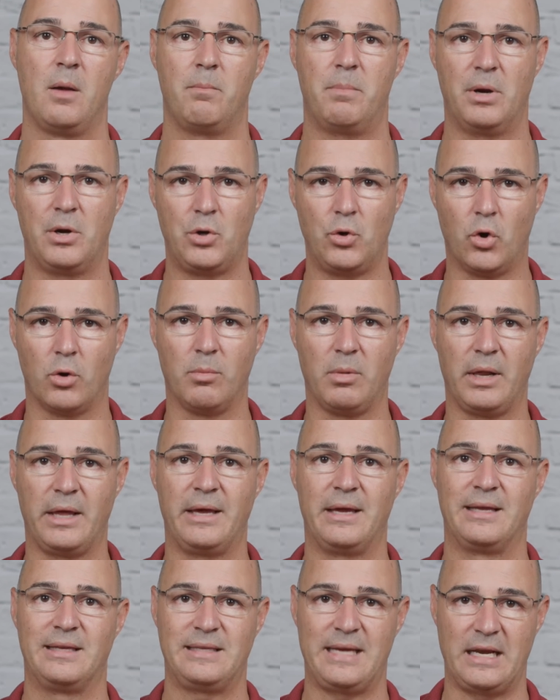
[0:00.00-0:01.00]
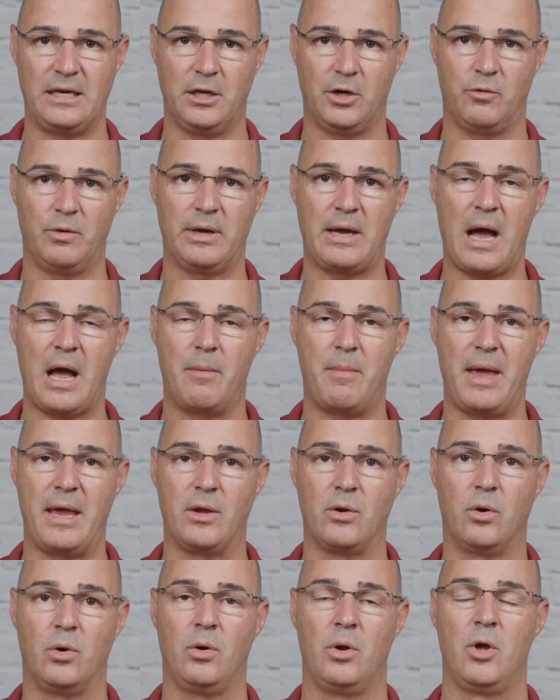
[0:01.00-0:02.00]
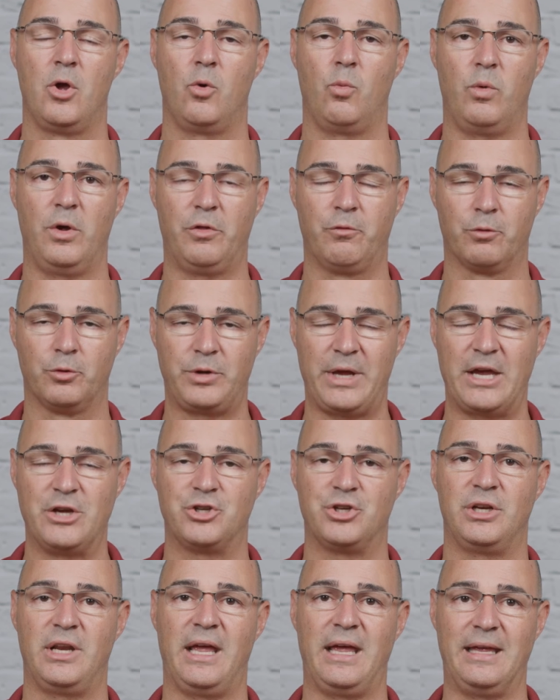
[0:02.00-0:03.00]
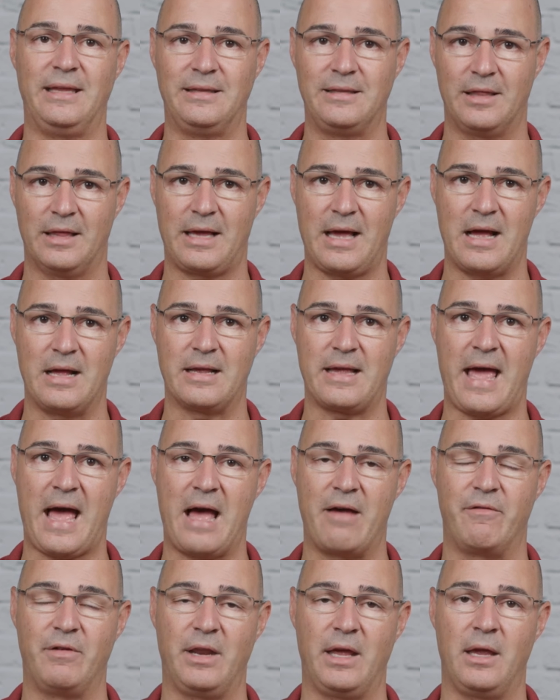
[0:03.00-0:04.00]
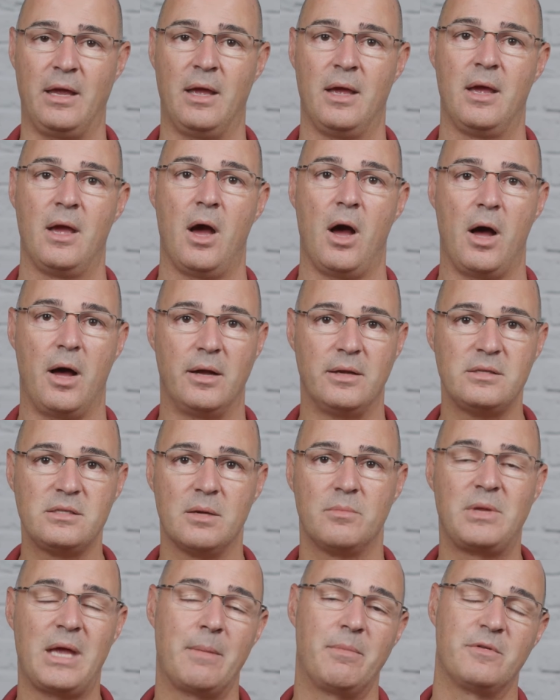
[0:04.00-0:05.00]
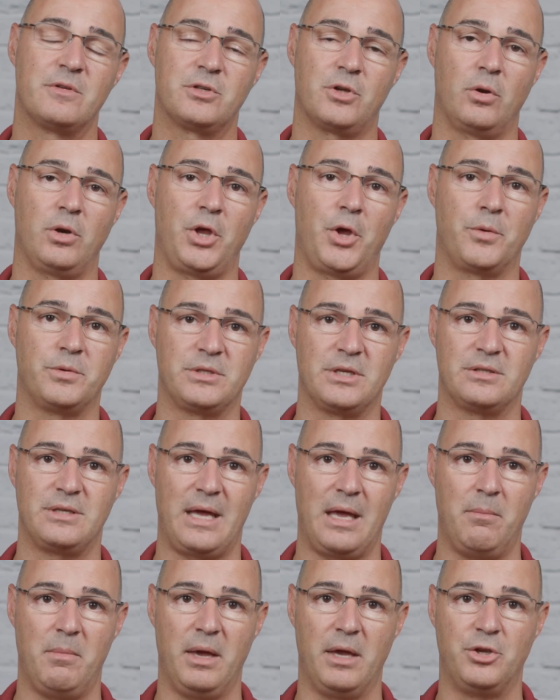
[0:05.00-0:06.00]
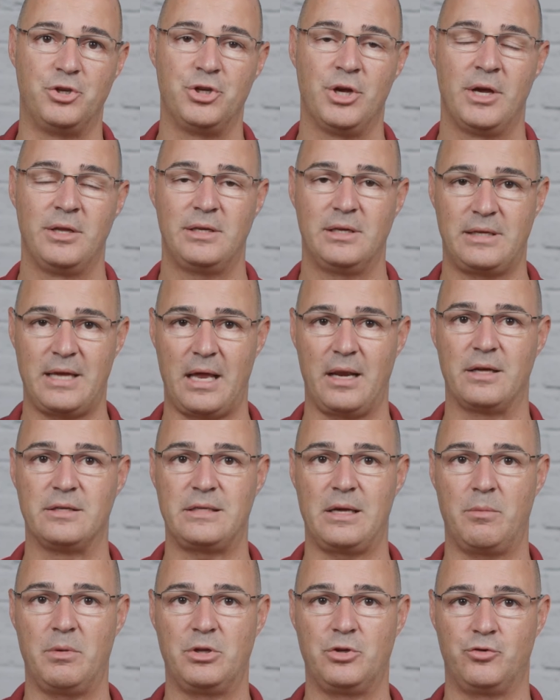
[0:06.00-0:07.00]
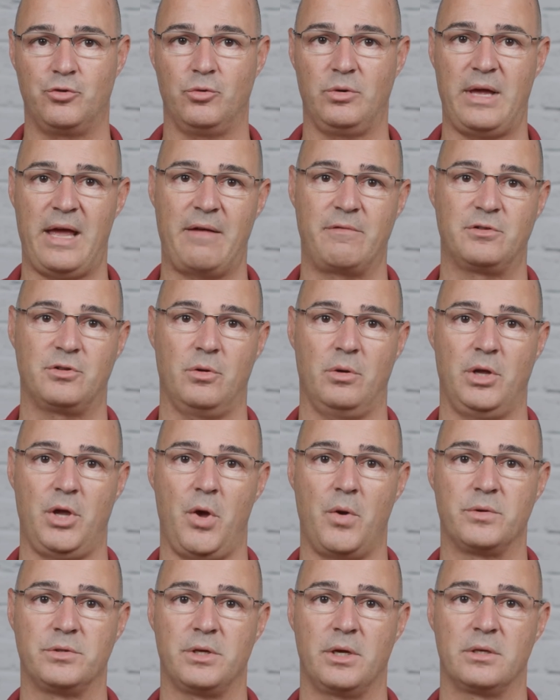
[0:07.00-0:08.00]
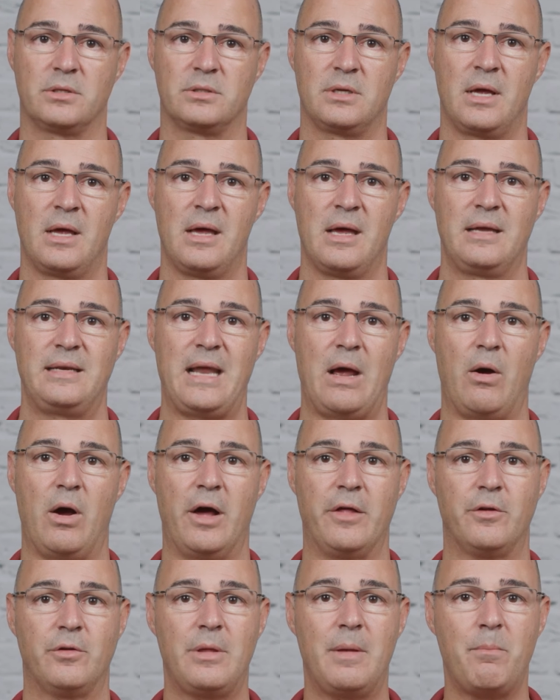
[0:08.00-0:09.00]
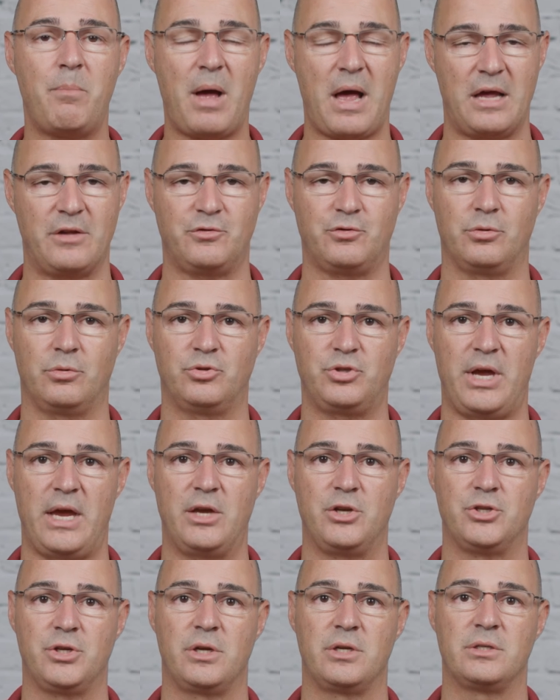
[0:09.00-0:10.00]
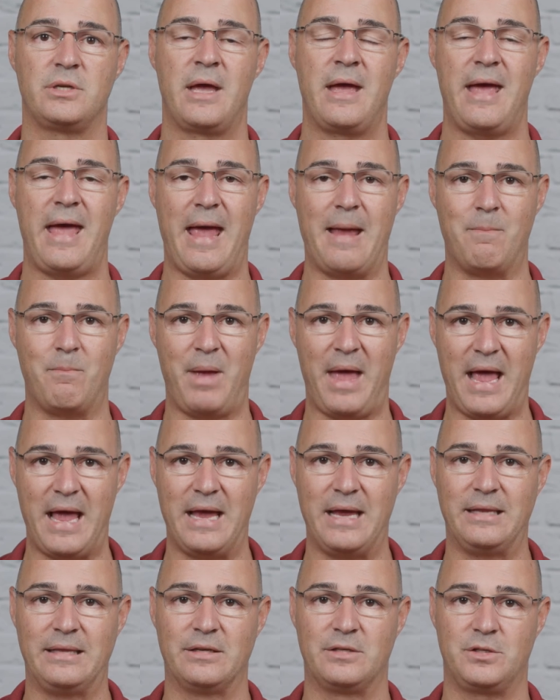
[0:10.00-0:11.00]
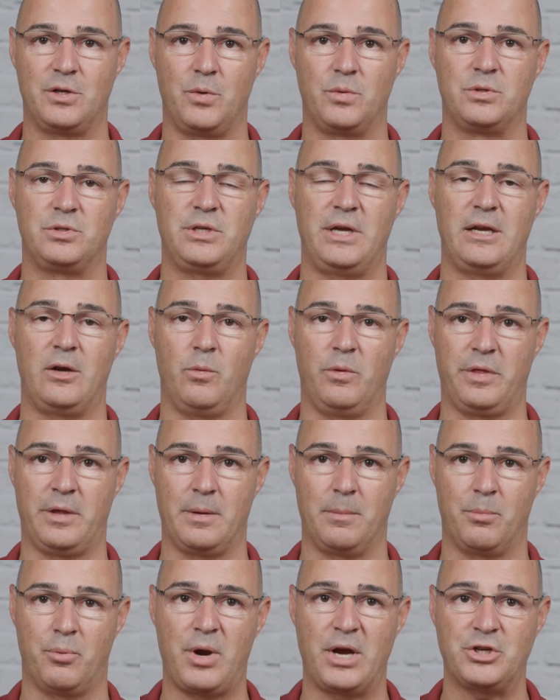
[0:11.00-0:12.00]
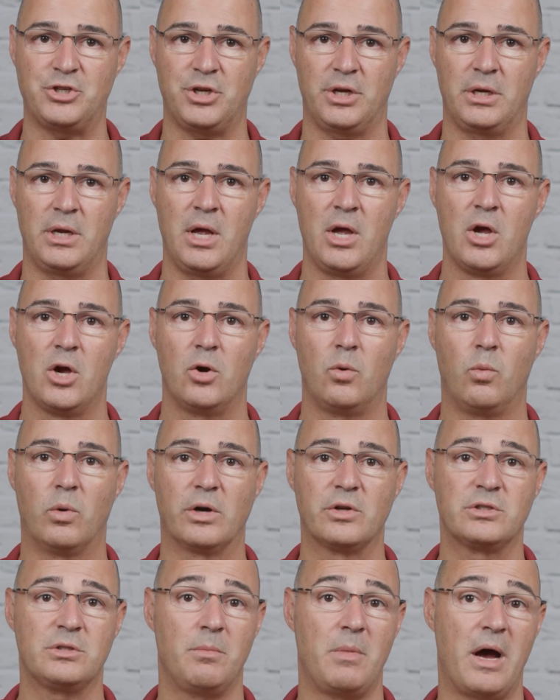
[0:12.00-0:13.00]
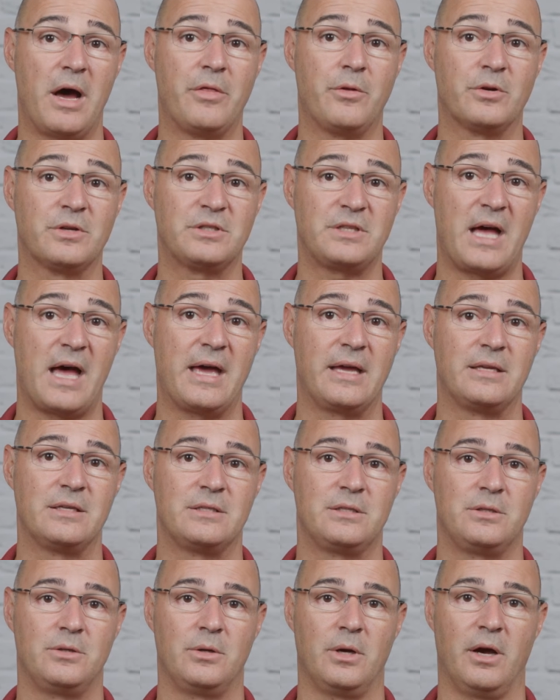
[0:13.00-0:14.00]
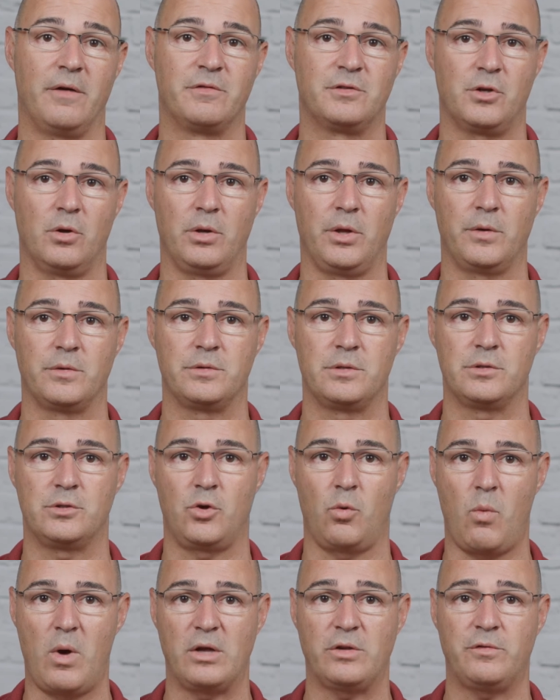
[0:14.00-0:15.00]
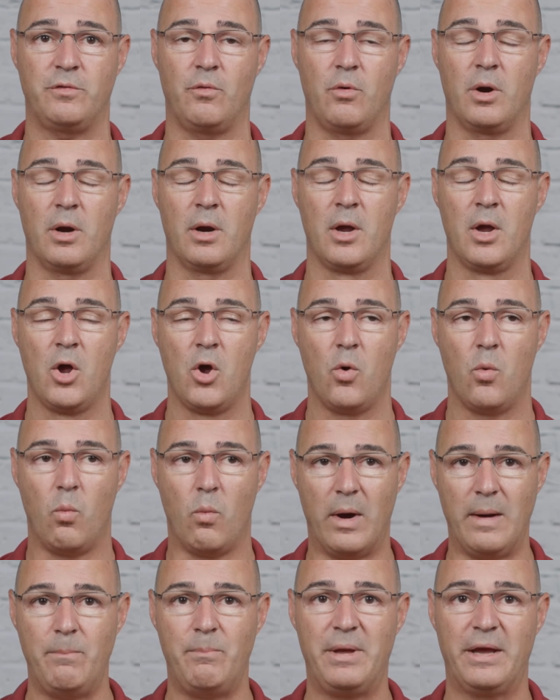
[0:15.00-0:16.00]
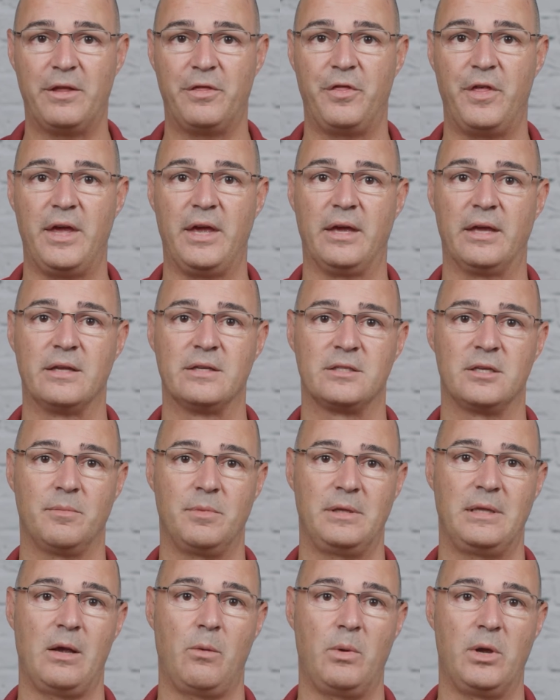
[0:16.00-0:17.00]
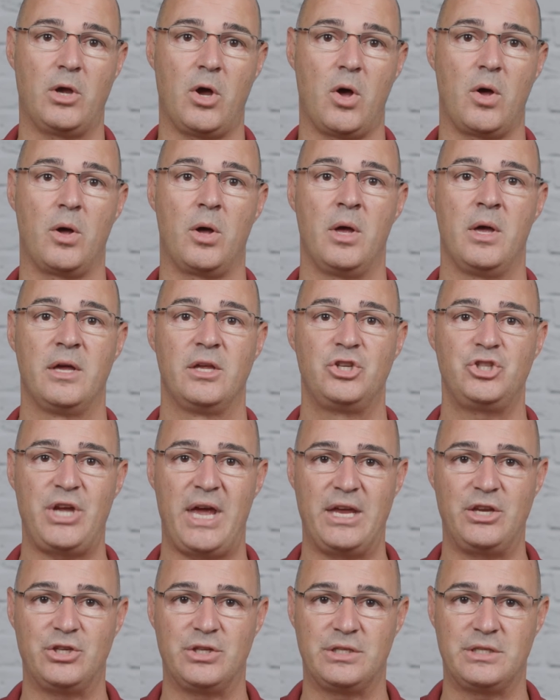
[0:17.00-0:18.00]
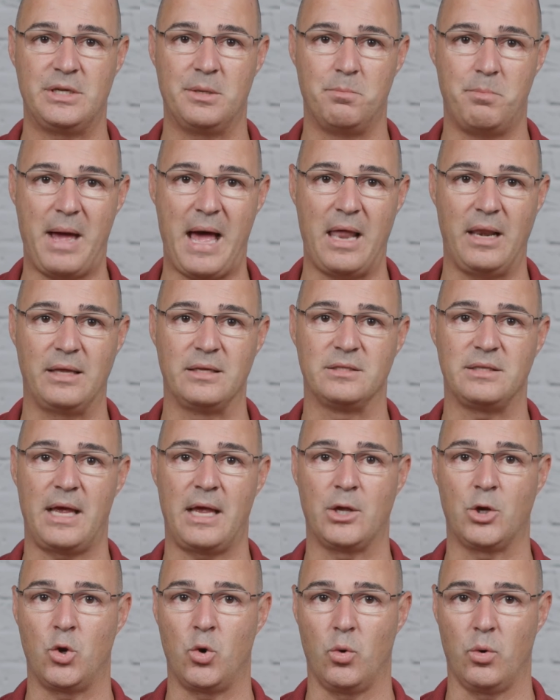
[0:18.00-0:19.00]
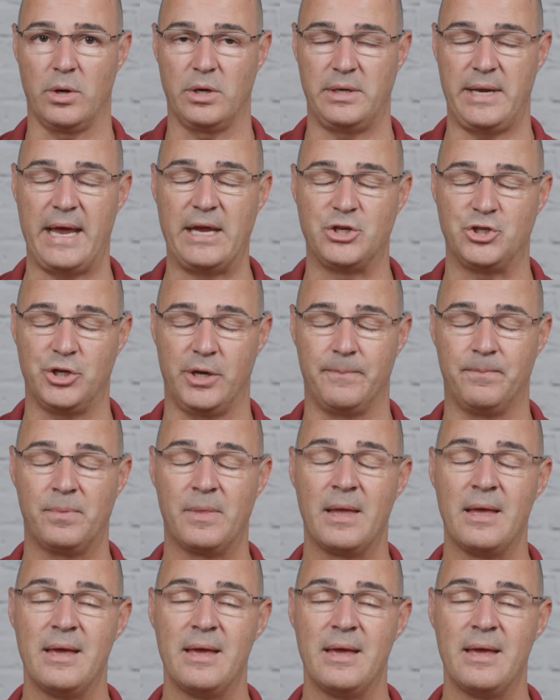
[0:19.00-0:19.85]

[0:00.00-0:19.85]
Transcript: But normally, 10 degree Cobb angle with rotation into the concavity on some type of scoliosis image to tell us that we truly have scoliosis. Now, other than postural changes in and pain associated with compression, what are some other signs to, of scoliosis to watch for? One big thing is something that we call changes to balance and coordination.